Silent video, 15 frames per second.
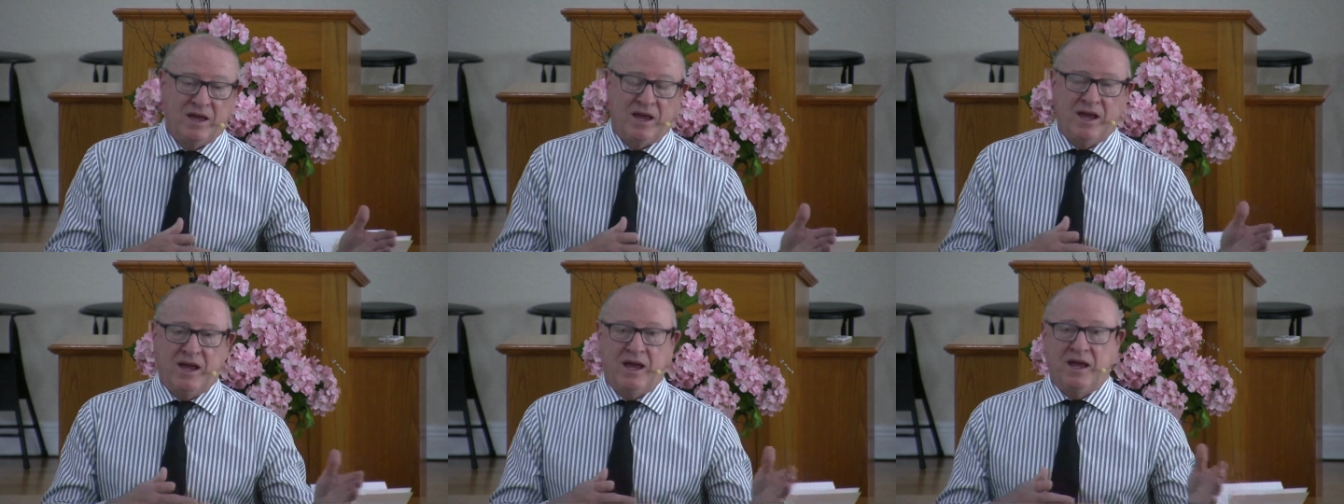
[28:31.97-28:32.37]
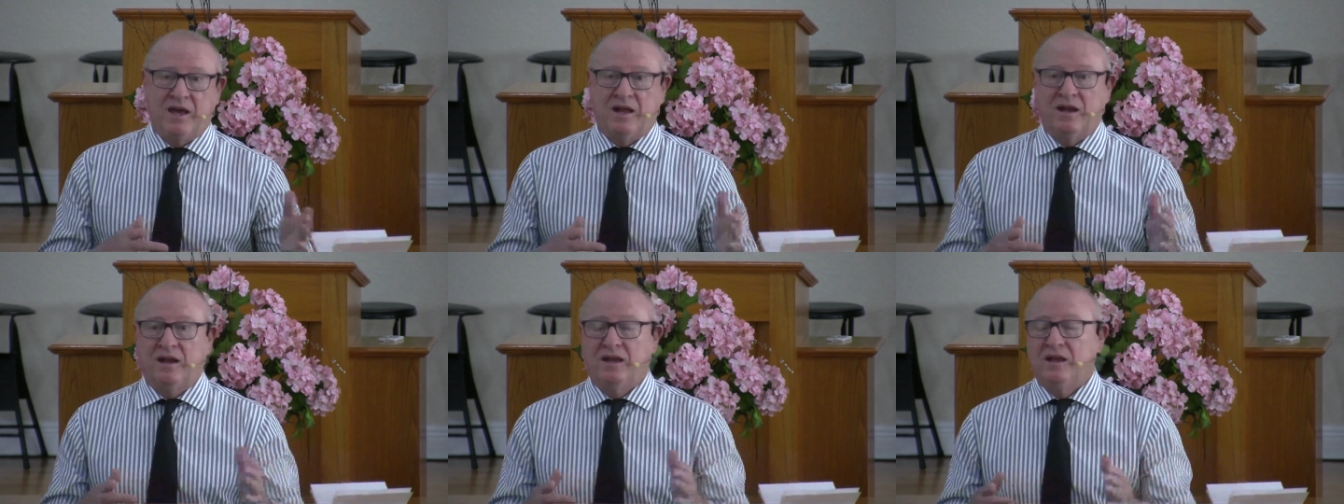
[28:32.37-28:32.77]

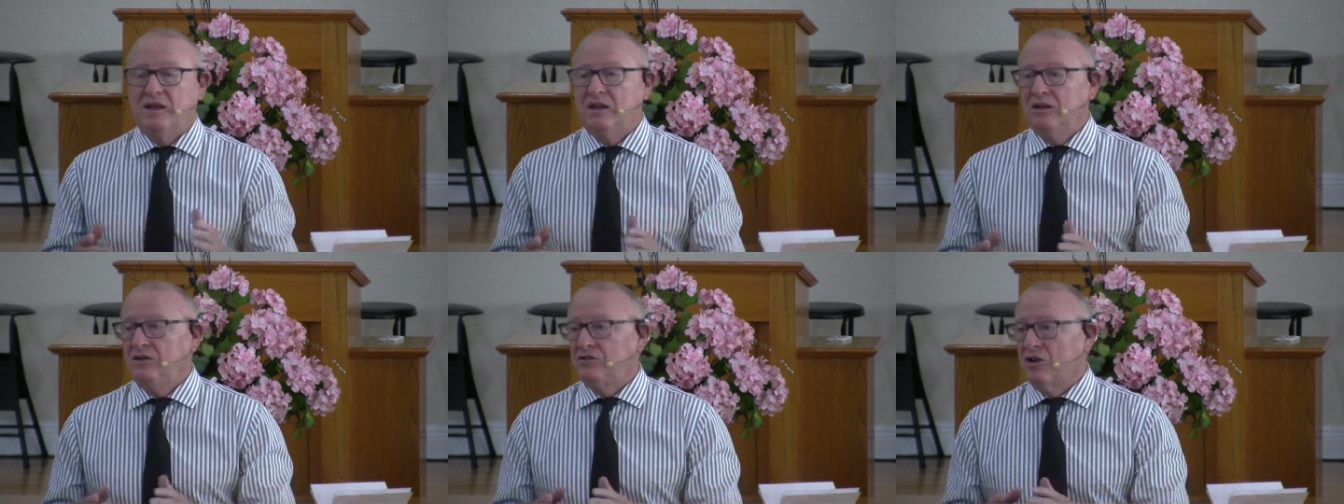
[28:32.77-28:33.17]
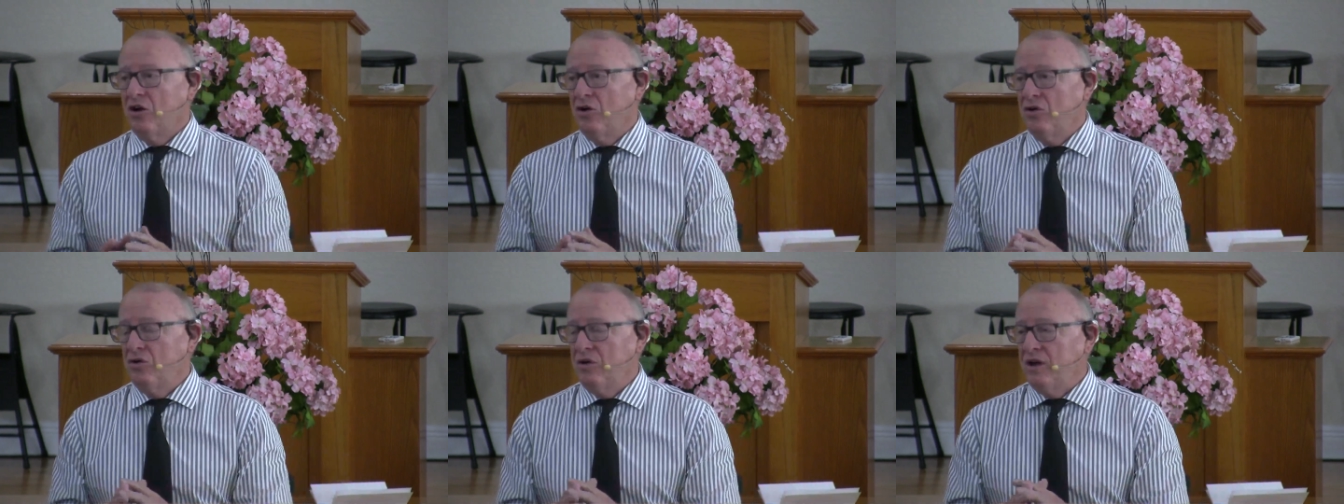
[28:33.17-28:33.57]
And
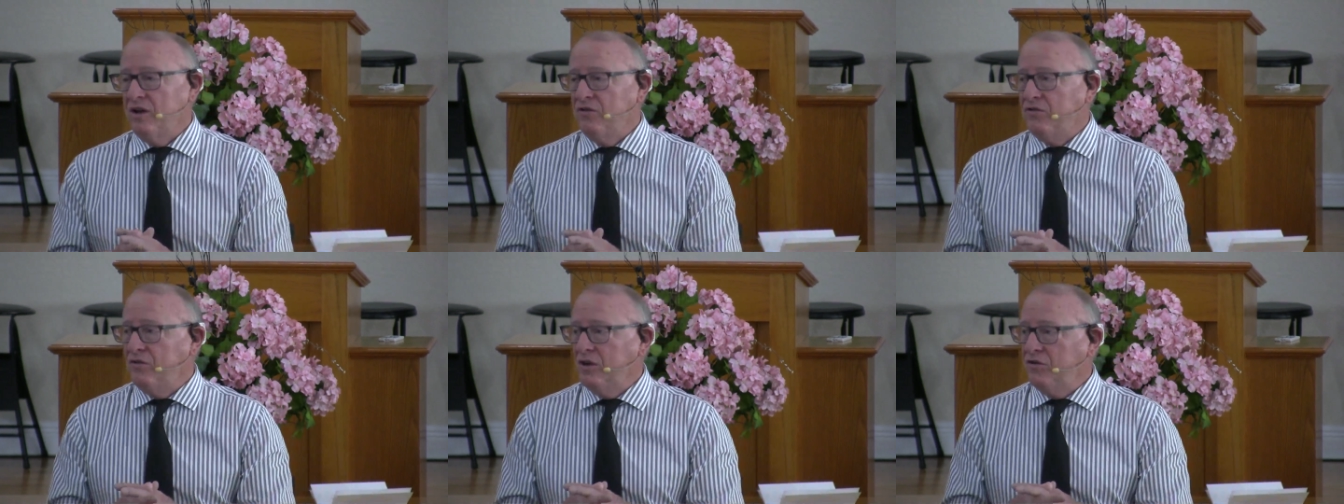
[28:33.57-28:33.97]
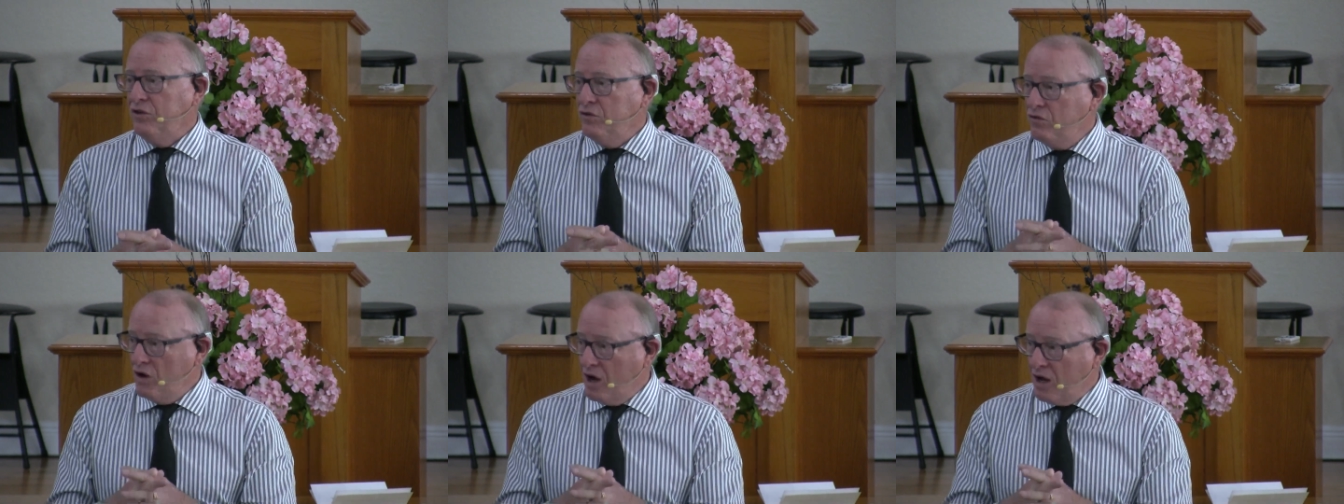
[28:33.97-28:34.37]
so if, if
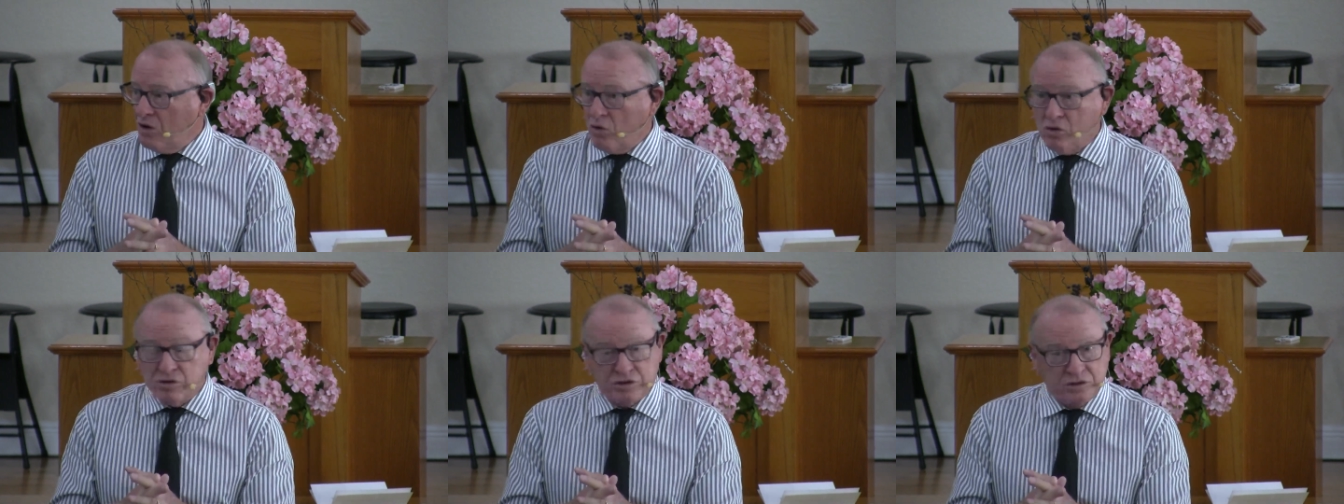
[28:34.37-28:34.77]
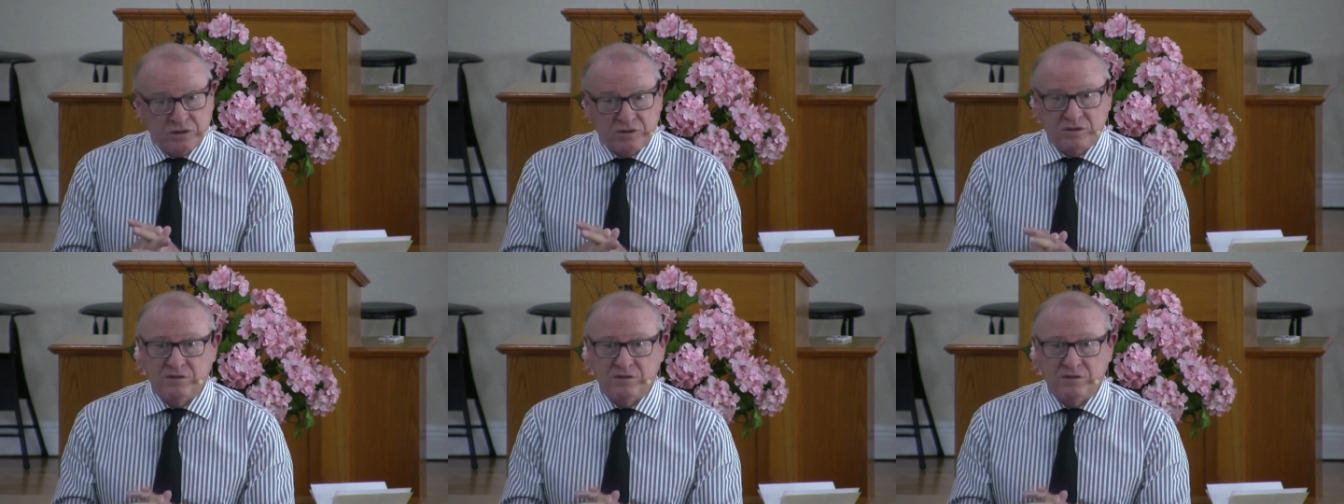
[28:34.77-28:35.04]
you've got horses